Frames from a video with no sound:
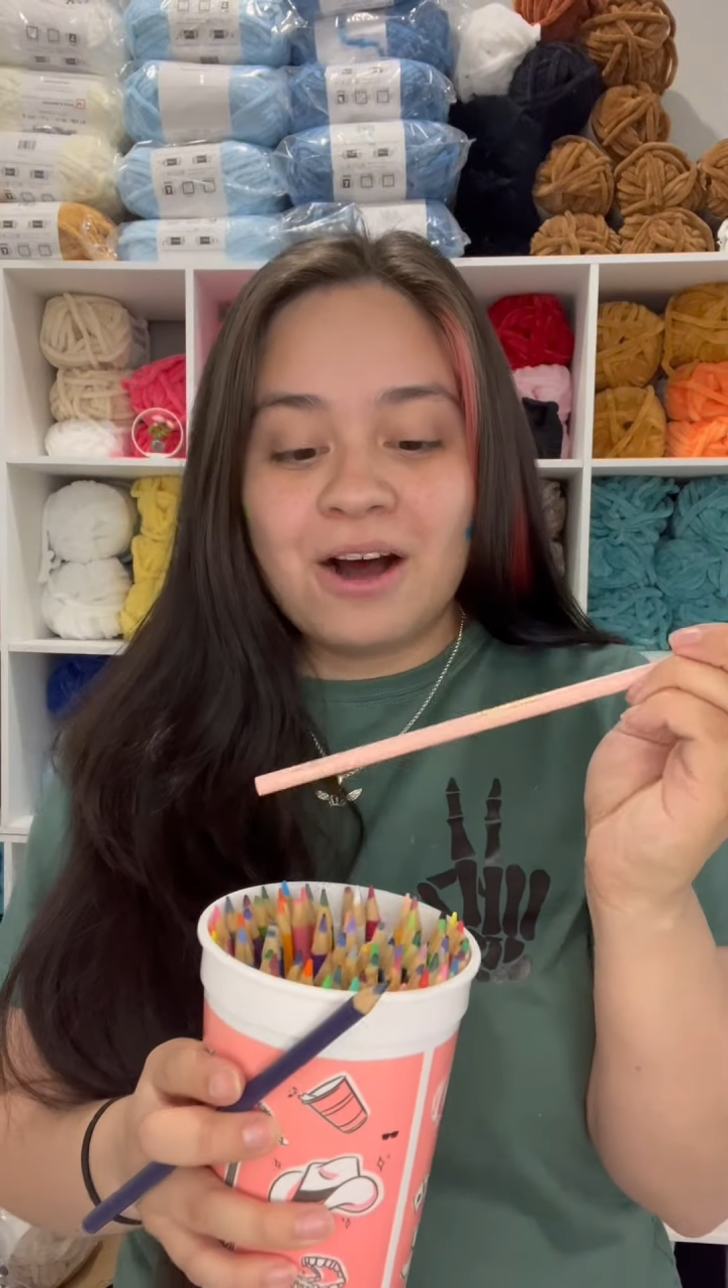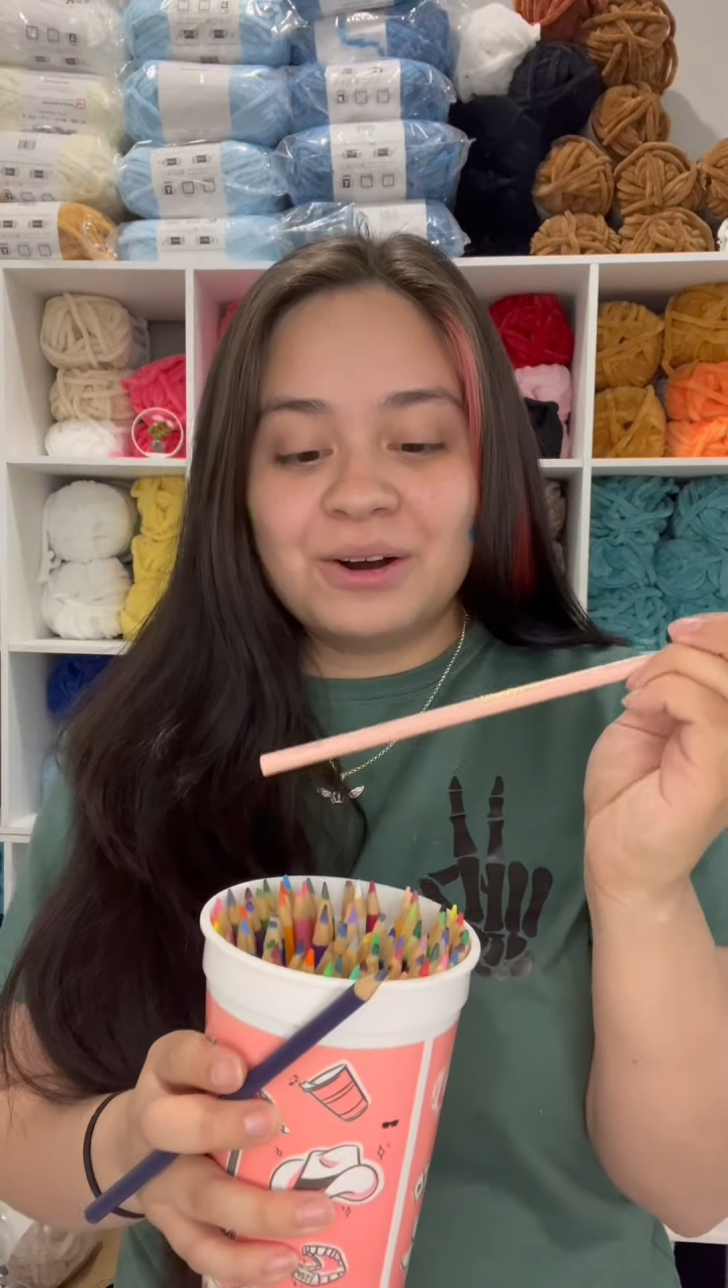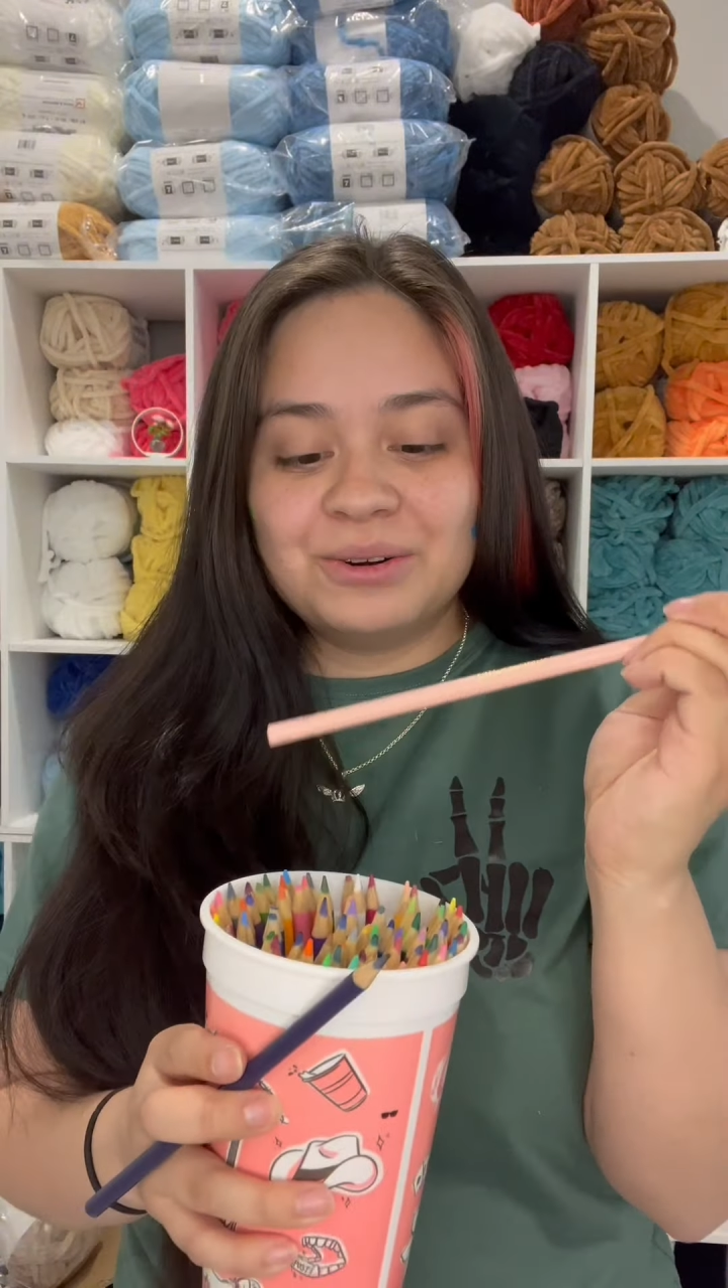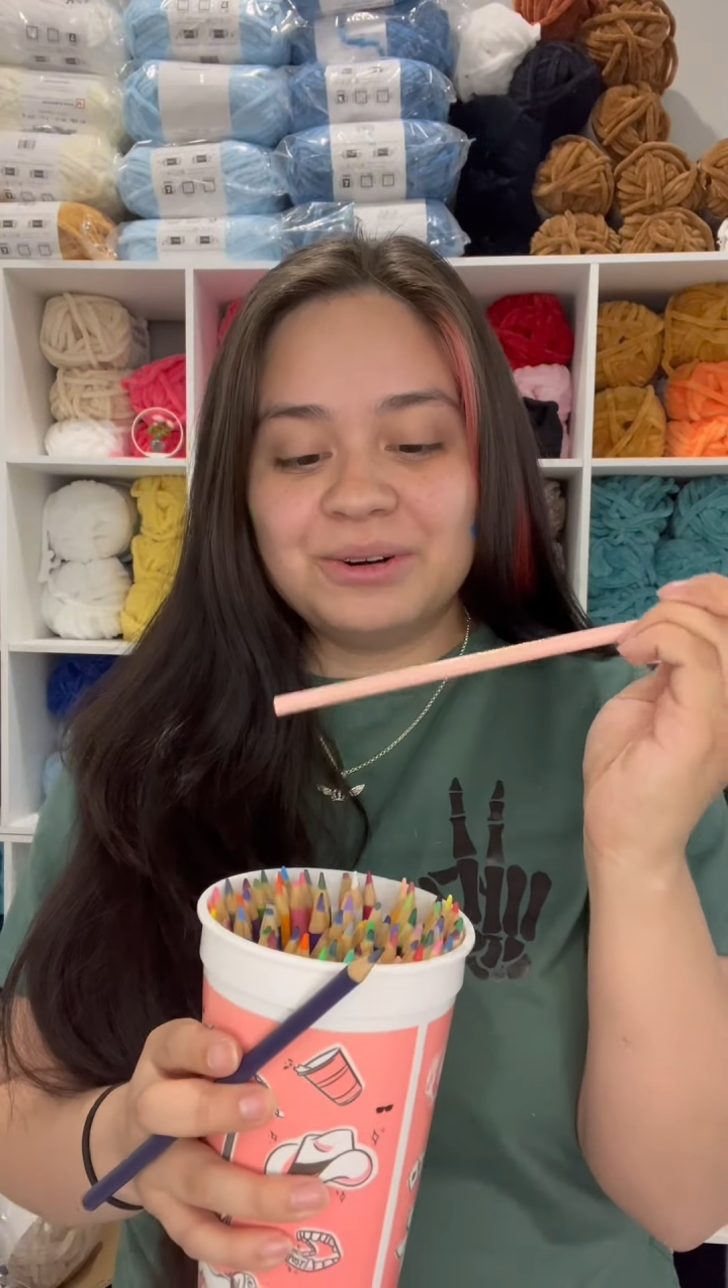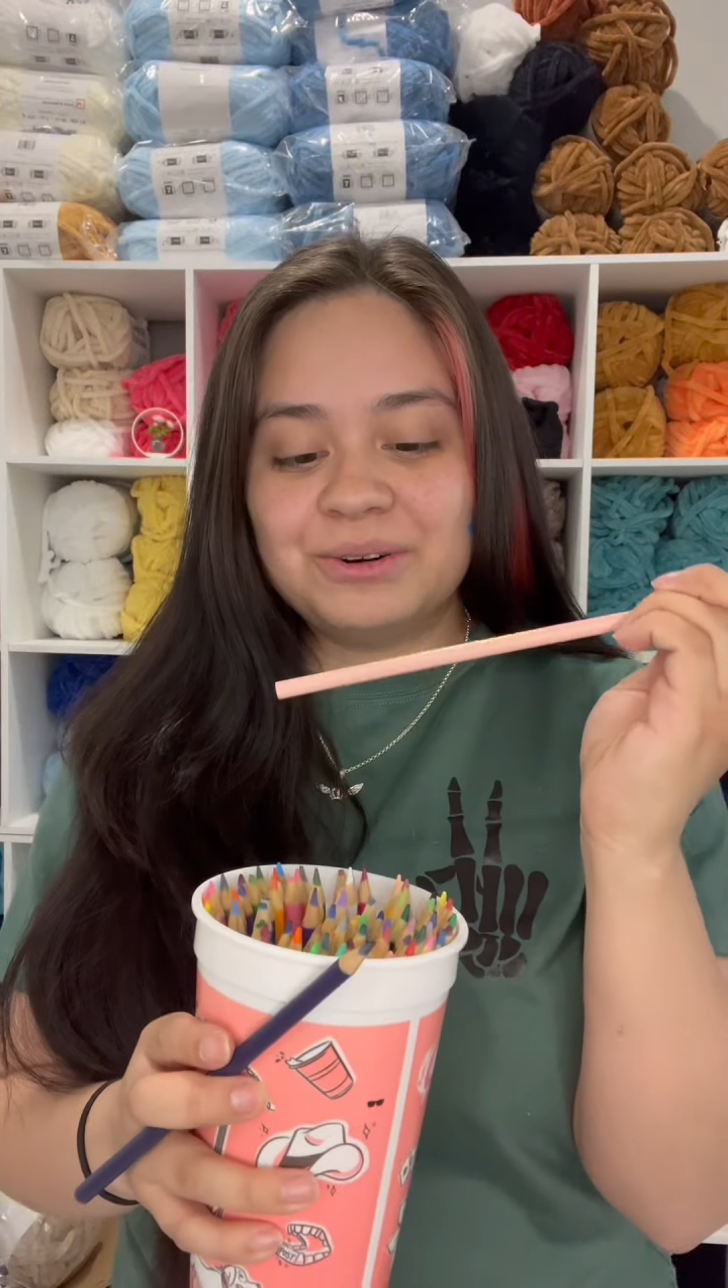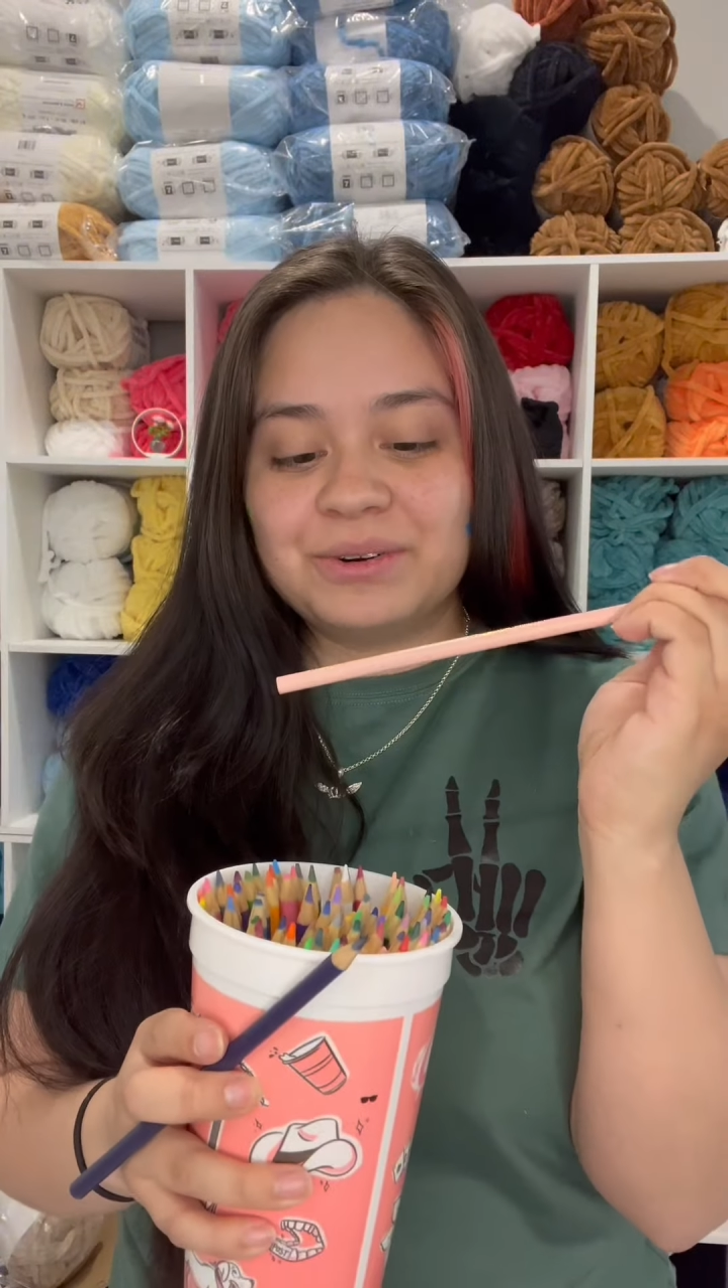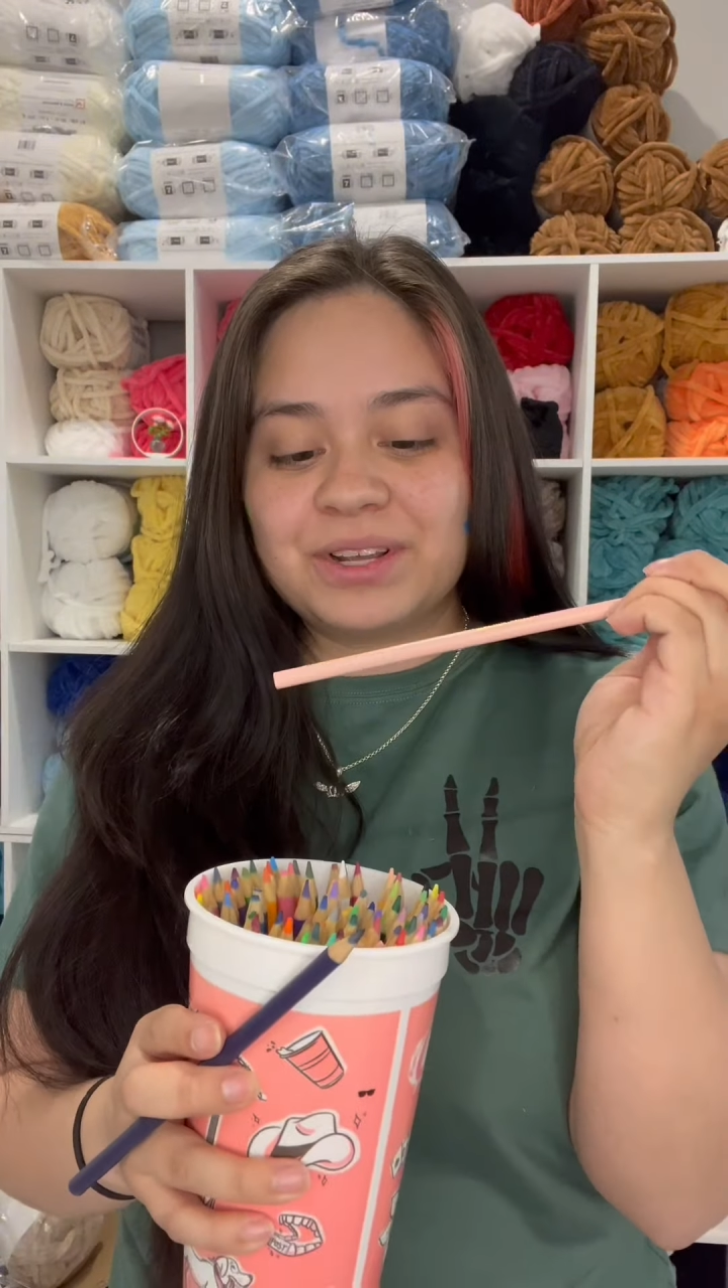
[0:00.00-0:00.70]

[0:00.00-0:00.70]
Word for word: Ooh,